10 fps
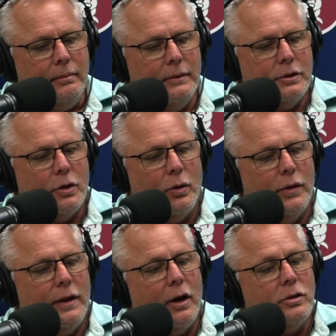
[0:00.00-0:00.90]
so
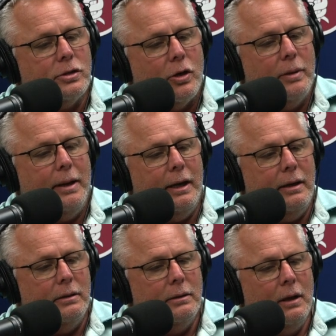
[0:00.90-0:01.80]
there's going to
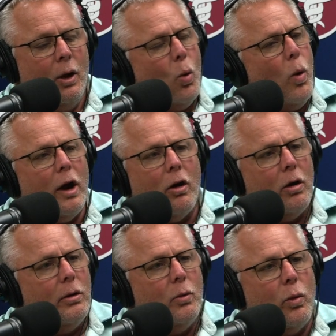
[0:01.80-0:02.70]
be where
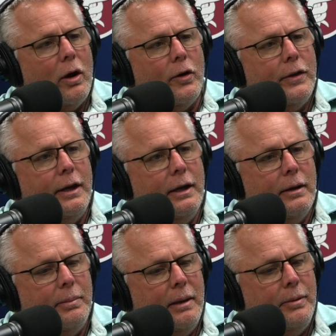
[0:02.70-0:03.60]
are where are the
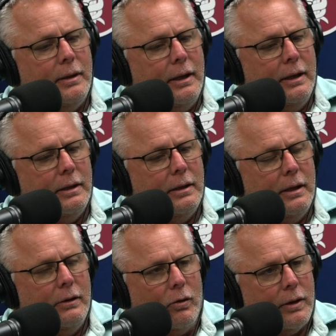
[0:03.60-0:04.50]
uh, people in
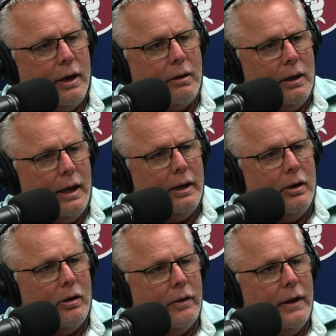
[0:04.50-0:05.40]
uh, North Carolina?
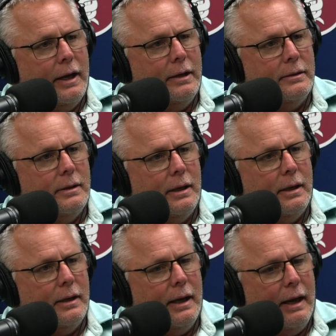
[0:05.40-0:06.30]
Are they
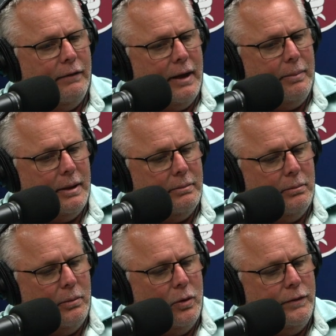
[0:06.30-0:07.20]
uh, have they
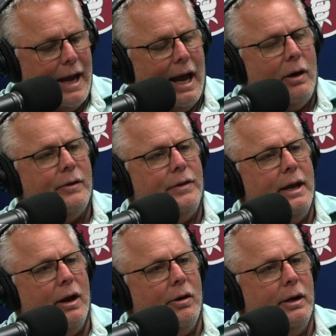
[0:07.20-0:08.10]
been moved out of
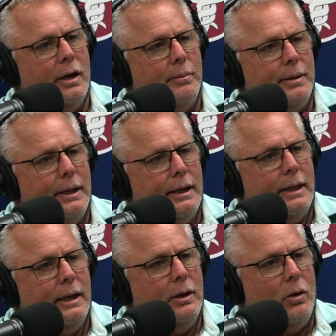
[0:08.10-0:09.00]
the area
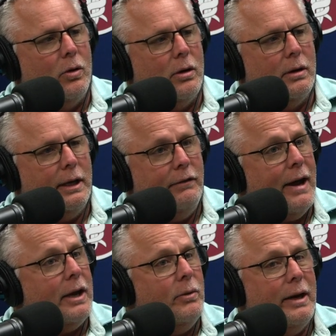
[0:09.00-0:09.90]
completely or
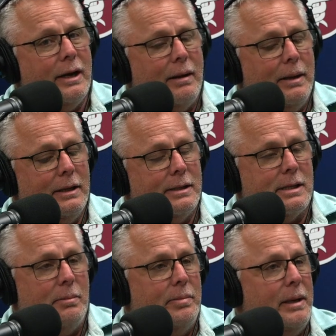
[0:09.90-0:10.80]
evacuated? I mean,
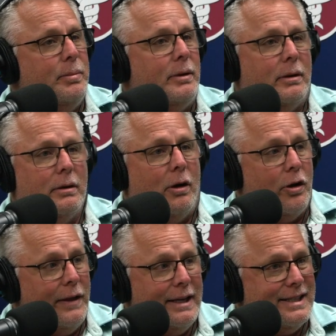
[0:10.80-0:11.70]
some people
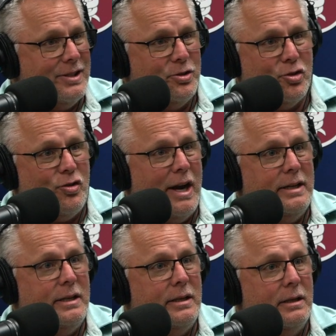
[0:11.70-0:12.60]
are they still
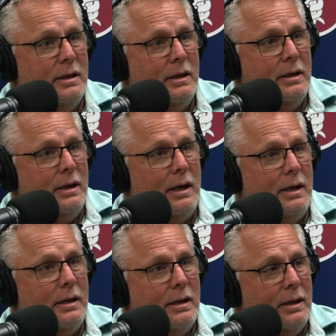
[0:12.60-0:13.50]
stranded?
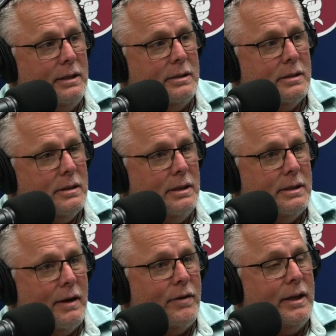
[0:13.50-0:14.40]
Uh, is
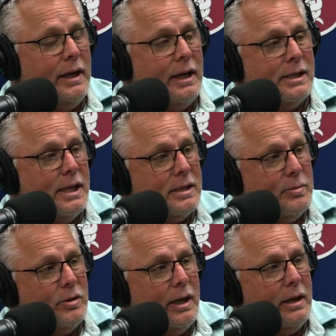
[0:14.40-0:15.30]
is everything
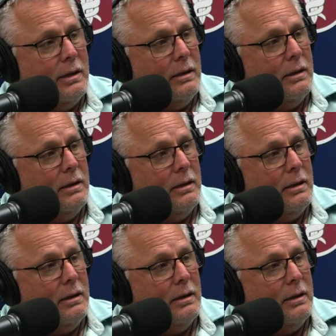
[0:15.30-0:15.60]
accessible yet?